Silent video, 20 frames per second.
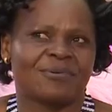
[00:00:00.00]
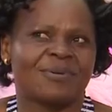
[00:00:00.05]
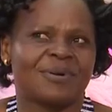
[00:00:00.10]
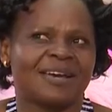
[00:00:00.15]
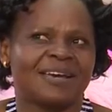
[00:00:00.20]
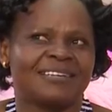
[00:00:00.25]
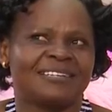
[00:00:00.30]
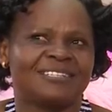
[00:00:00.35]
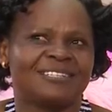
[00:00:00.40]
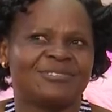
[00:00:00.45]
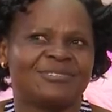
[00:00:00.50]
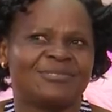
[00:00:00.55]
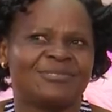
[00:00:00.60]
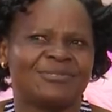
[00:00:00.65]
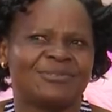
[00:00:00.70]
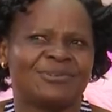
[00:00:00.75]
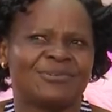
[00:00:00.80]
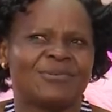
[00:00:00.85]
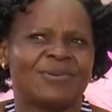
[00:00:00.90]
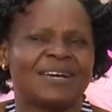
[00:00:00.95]
Why
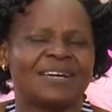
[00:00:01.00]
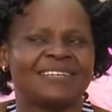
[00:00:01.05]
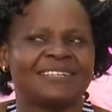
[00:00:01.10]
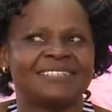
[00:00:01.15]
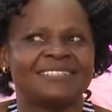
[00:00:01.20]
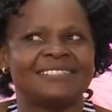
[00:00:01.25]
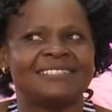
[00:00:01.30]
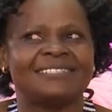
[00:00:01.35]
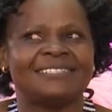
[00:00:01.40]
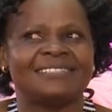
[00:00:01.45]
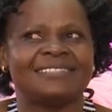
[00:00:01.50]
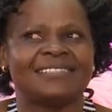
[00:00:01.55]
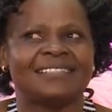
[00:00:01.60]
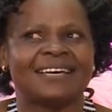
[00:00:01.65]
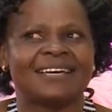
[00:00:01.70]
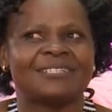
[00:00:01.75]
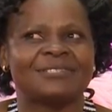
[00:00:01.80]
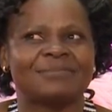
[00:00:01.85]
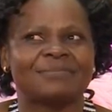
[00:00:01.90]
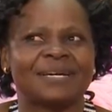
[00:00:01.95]
did
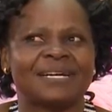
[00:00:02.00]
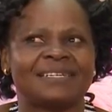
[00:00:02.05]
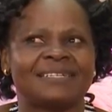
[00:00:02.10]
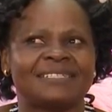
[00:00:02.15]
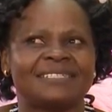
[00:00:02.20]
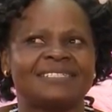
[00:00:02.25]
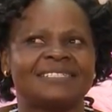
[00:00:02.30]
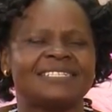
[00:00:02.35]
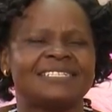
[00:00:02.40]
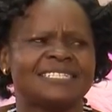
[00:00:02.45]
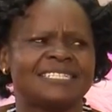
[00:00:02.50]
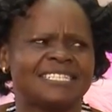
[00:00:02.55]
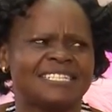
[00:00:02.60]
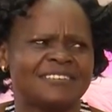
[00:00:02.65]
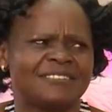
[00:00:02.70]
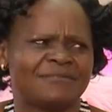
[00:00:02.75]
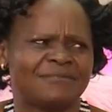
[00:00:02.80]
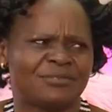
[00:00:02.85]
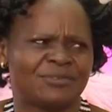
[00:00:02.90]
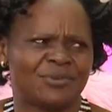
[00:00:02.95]
that man didn't
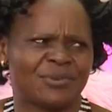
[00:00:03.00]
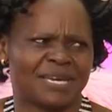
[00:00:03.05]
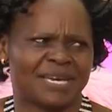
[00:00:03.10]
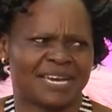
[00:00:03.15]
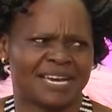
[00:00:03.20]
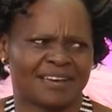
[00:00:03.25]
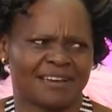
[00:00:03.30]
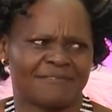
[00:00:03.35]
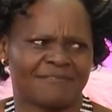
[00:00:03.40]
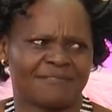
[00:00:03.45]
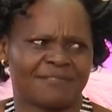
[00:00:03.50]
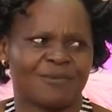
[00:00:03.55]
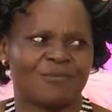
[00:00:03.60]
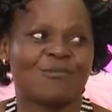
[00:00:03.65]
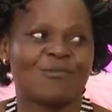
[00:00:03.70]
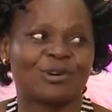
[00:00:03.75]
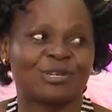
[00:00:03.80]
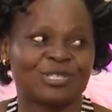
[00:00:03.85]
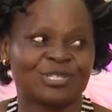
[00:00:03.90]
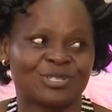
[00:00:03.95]
give you a cover?
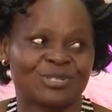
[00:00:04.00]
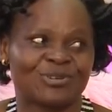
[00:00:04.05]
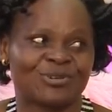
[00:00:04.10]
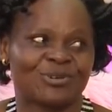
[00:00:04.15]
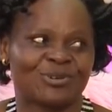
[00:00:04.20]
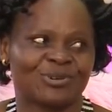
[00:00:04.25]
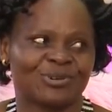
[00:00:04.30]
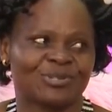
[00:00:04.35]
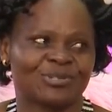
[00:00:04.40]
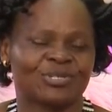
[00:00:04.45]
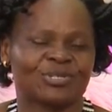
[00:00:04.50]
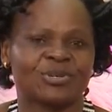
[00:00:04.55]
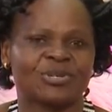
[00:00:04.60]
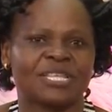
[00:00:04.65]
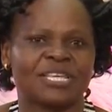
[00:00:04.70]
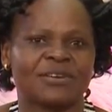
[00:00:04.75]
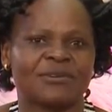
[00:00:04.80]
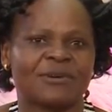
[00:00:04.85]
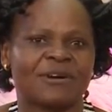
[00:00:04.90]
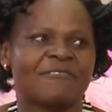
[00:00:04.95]
What's wrong? So
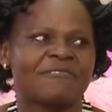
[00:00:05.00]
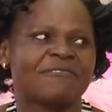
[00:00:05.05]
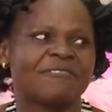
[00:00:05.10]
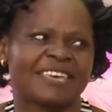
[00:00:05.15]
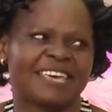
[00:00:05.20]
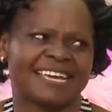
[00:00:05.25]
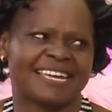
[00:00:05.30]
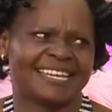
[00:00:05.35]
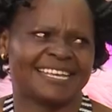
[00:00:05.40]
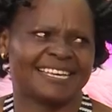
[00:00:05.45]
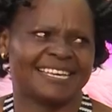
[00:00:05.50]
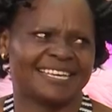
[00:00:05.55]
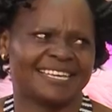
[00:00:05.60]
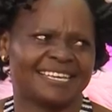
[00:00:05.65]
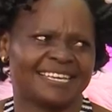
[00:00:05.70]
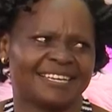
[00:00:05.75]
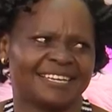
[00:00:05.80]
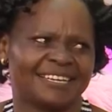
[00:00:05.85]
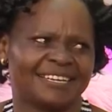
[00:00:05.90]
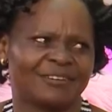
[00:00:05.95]
they were fearing.
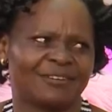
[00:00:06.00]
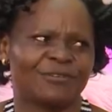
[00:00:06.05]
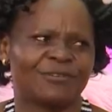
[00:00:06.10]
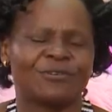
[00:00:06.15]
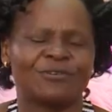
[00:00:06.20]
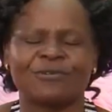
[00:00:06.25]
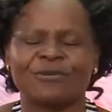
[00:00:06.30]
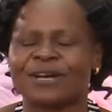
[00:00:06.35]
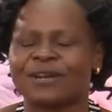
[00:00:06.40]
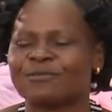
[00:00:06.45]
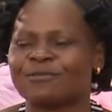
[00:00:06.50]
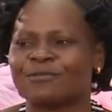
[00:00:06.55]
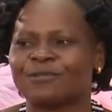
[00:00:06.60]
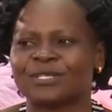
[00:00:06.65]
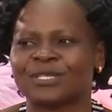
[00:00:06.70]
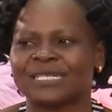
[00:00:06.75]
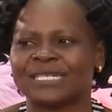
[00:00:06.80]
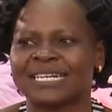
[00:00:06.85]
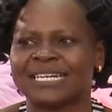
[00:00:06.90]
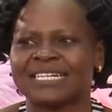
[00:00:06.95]
No one
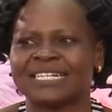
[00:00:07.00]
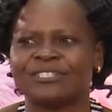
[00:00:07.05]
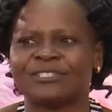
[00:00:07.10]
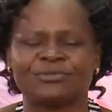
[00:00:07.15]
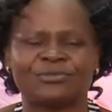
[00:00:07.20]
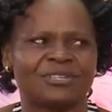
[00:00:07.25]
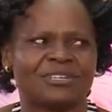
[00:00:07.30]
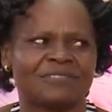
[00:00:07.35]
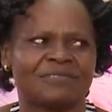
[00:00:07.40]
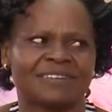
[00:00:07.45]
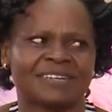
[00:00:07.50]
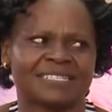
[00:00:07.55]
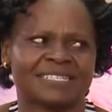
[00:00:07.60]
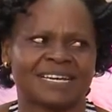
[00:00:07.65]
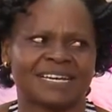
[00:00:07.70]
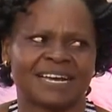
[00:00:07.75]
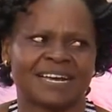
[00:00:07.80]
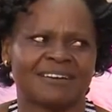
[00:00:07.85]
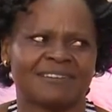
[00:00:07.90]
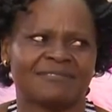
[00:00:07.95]
was ready to give us
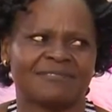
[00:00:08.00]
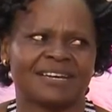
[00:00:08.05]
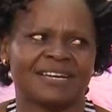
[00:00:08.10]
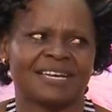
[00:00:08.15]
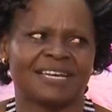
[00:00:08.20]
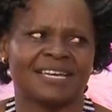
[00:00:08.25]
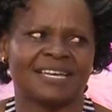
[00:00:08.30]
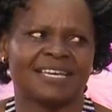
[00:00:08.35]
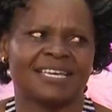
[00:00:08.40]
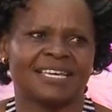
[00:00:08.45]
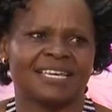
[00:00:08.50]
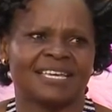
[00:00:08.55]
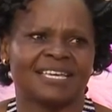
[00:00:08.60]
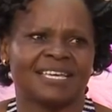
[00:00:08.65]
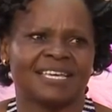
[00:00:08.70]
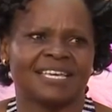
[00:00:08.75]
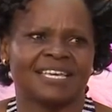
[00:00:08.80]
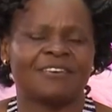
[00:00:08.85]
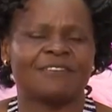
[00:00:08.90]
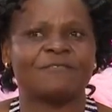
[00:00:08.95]
a cover.
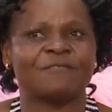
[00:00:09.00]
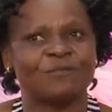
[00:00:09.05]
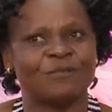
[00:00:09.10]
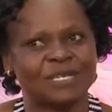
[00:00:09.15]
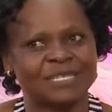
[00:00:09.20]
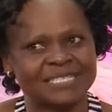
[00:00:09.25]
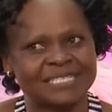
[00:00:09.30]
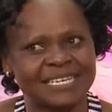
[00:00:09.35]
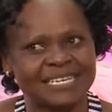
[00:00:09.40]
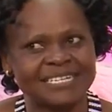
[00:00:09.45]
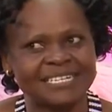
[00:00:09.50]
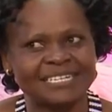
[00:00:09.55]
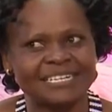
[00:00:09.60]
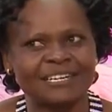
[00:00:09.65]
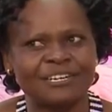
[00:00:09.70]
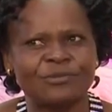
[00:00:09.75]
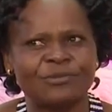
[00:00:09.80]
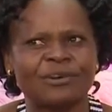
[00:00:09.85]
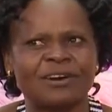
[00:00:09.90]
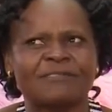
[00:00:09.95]
If you are saying
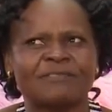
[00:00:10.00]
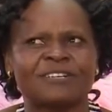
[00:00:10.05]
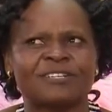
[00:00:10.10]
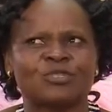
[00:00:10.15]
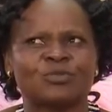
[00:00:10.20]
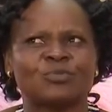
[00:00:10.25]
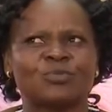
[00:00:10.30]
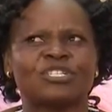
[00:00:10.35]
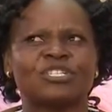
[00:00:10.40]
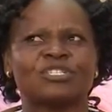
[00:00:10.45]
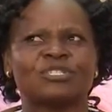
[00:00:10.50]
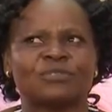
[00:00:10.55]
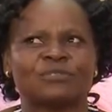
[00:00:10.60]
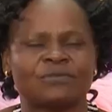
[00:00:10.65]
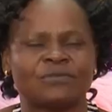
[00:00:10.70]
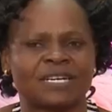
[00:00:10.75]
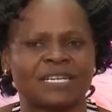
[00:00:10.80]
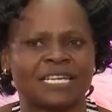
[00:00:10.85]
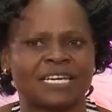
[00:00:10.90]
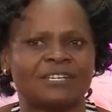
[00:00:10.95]
really you have a spiritual
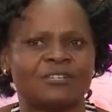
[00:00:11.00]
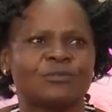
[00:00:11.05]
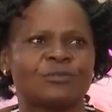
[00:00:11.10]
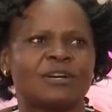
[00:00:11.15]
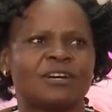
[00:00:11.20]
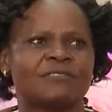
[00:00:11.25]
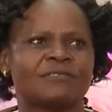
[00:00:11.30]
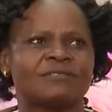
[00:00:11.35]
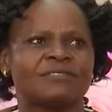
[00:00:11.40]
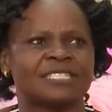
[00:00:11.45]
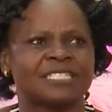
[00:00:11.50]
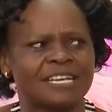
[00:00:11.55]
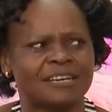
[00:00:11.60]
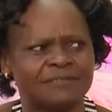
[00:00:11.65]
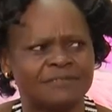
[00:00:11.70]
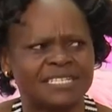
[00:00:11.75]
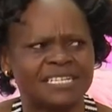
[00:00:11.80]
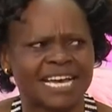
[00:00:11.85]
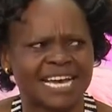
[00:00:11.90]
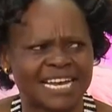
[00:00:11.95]
father and you have
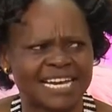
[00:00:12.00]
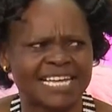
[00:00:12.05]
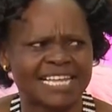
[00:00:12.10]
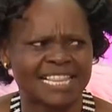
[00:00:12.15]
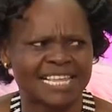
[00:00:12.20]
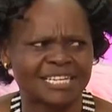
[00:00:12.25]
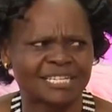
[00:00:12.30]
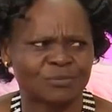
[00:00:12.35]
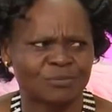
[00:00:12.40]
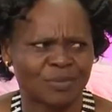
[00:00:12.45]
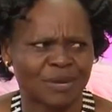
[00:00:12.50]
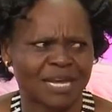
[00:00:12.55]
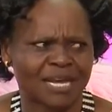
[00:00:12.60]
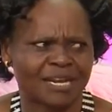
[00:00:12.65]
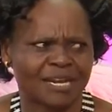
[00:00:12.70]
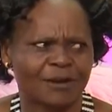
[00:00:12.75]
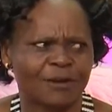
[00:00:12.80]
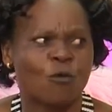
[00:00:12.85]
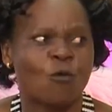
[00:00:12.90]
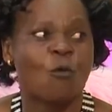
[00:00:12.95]
served under that man,
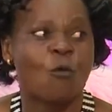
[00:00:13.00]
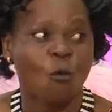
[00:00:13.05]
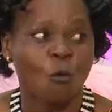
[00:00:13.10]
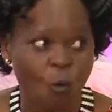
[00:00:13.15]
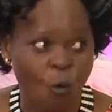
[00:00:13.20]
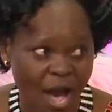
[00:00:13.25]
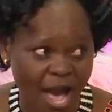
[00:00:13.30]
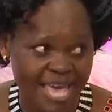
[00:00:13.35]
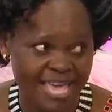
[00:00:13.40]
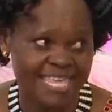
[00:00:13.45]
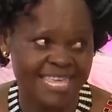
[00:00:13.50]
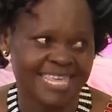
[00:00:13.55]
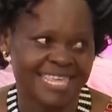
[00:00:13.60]
why?